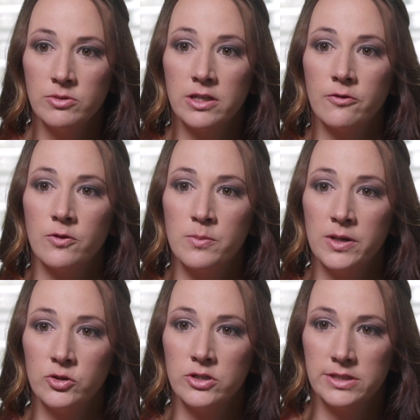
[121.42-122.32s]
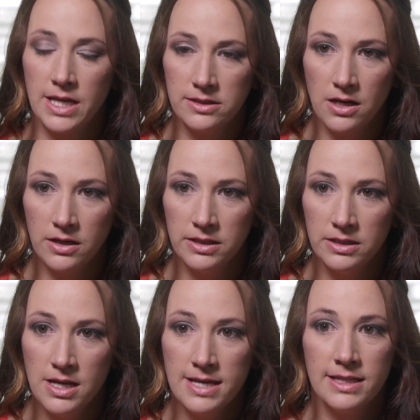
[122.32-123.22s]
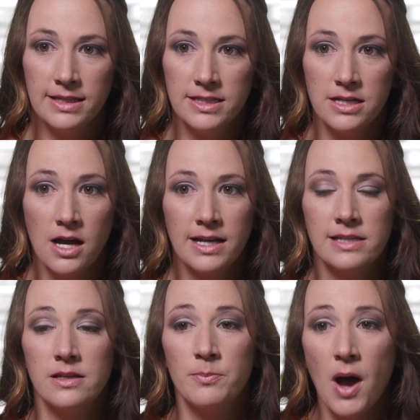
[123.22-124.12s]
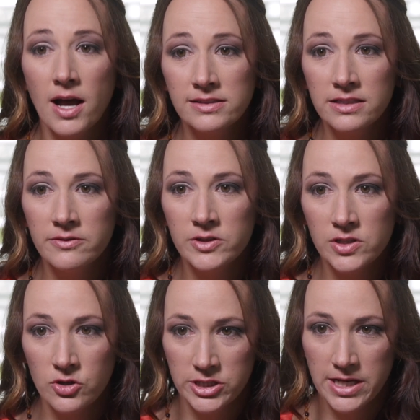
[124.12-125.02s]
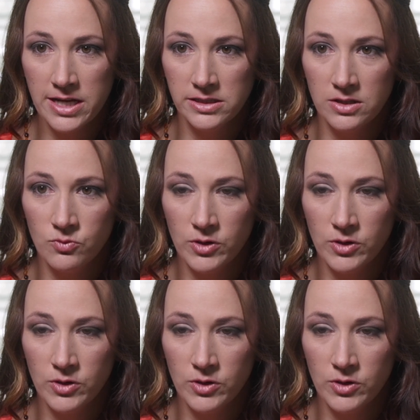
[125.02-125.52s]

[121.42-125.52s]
with a familiar scent on it that the dog has a positive association